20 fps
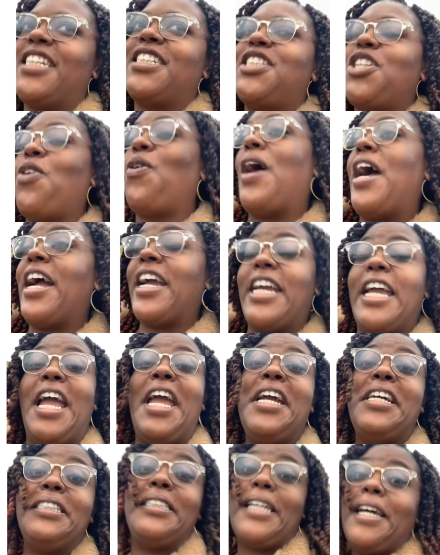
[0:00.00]
So I
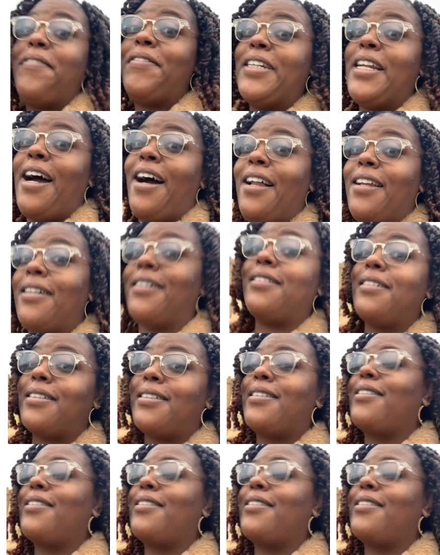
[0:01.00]
gained seven dollars.